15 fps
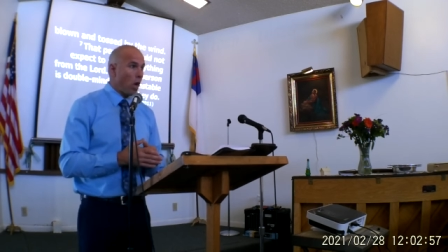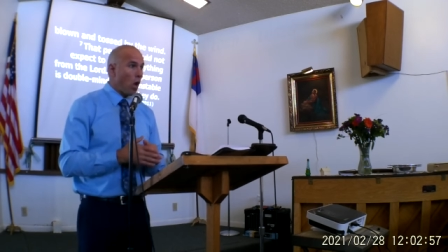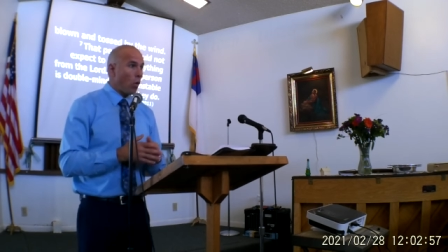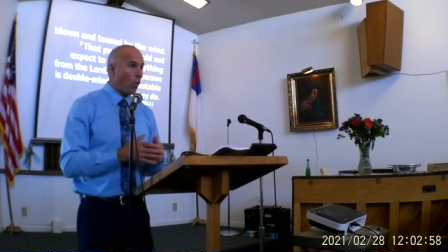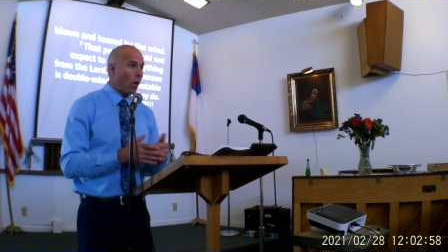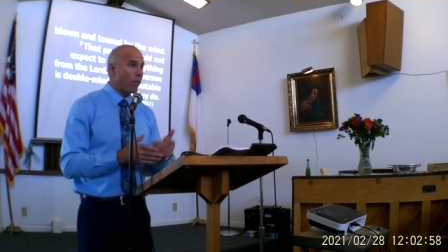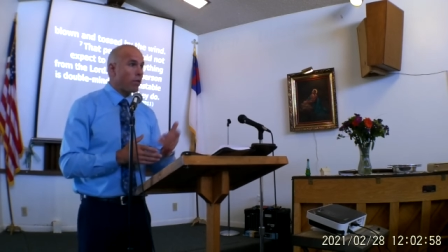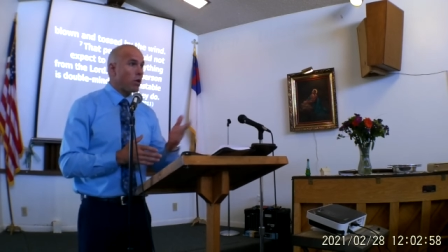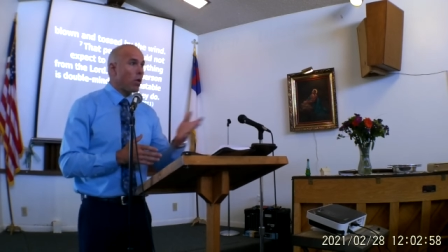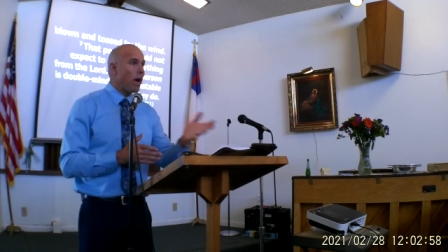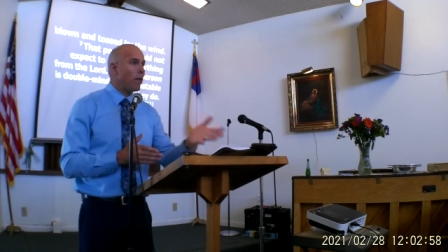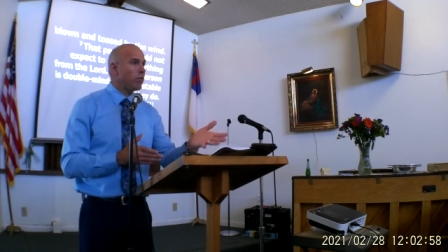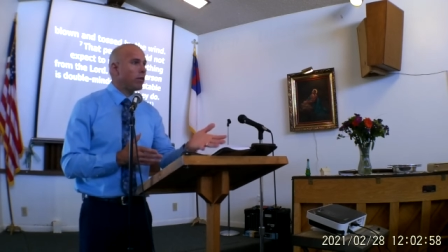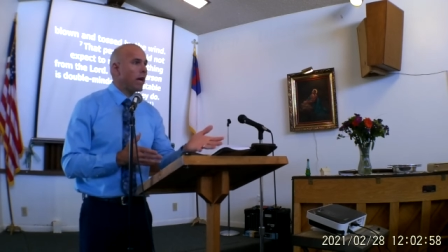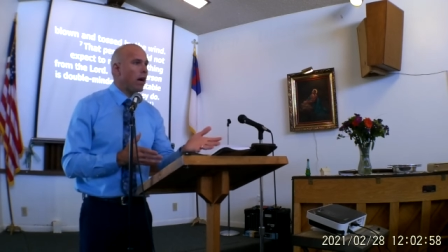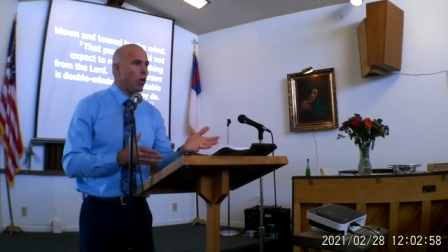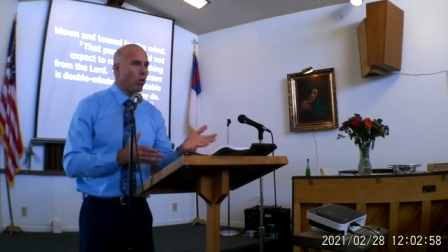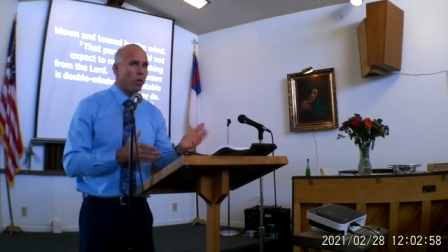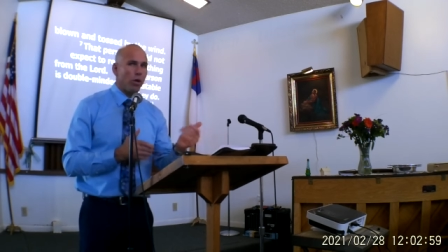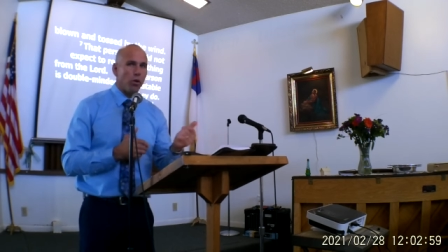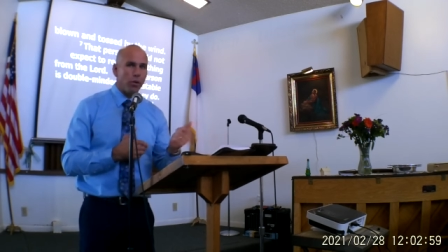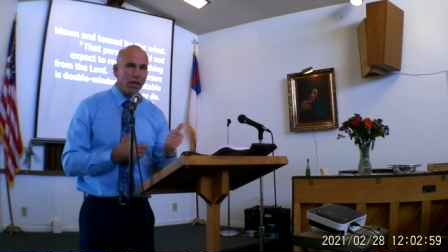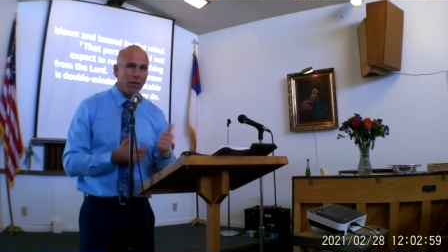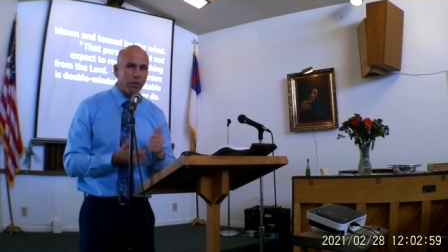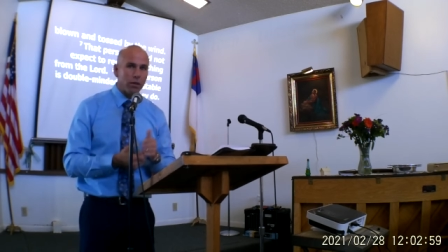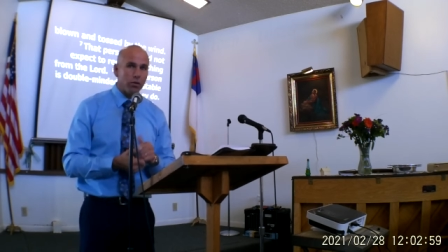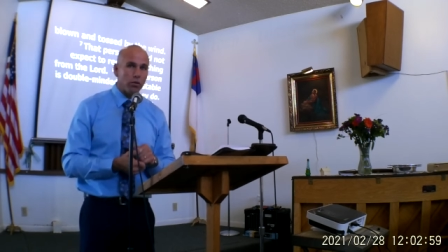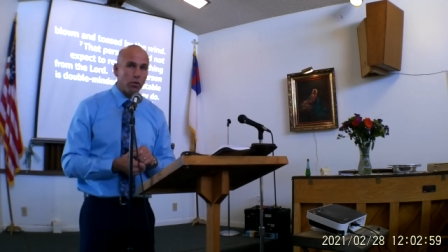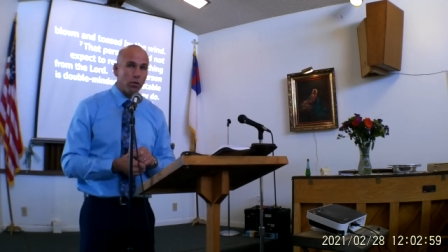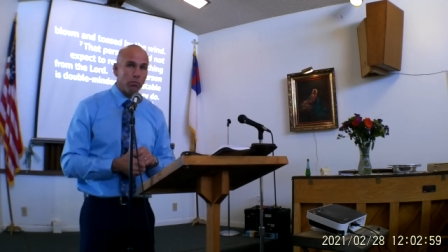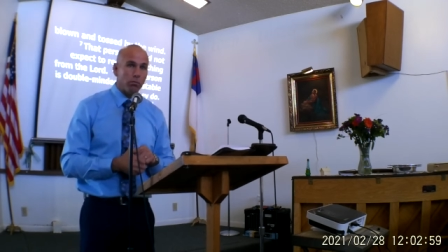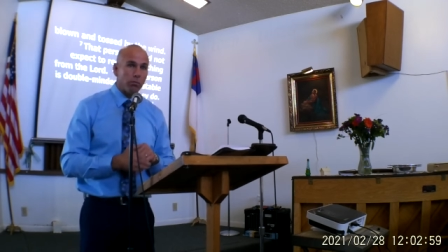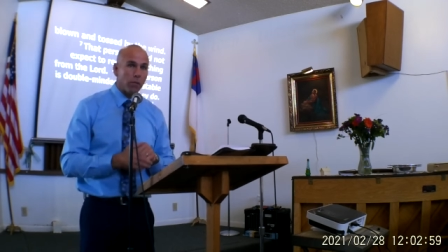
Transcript: Whenever you have doubt, you give it to Him.